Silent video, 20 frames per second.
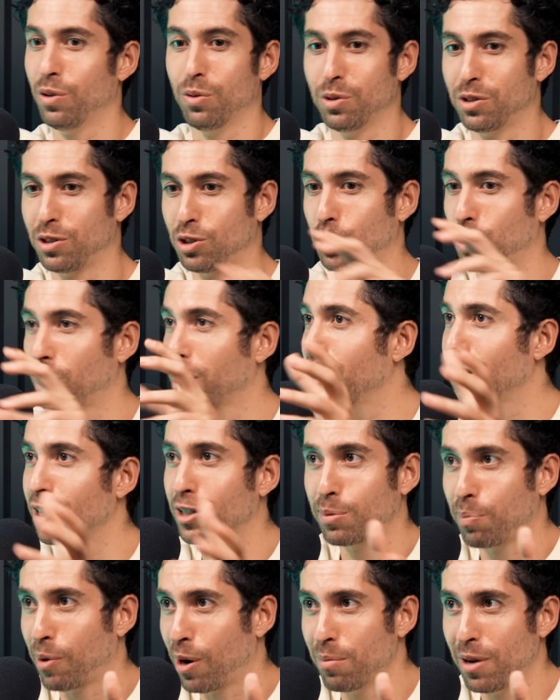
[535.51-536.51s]
It was tricky
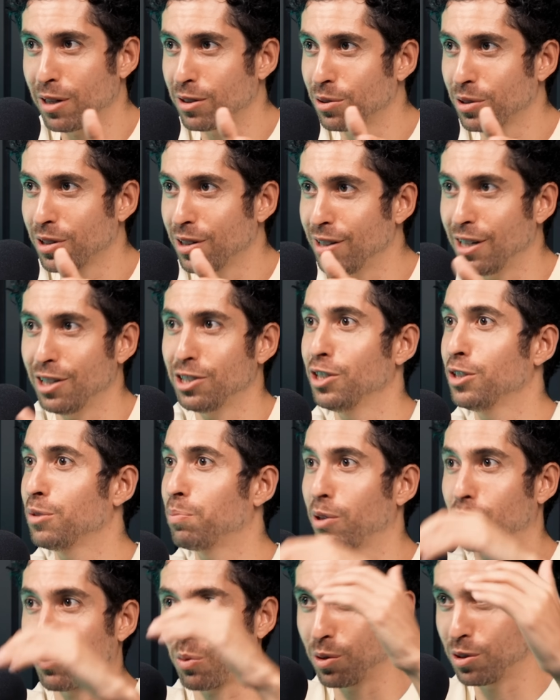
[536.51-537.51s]
experimental conditions,
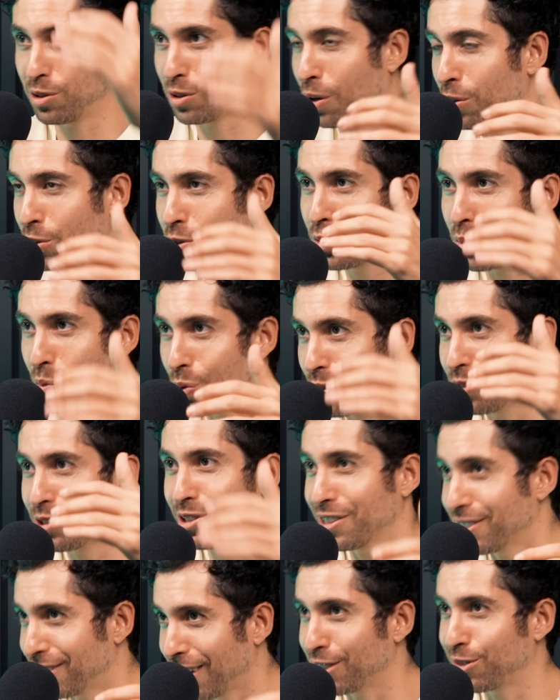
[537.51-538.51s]
but the results were
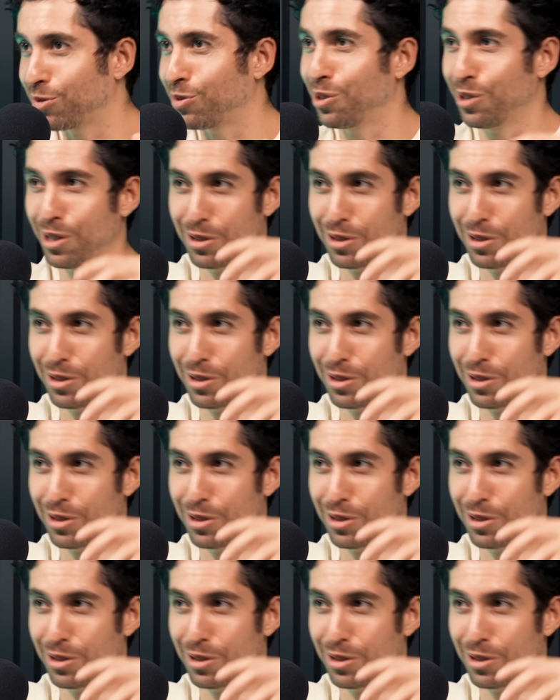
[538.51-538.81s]
successful.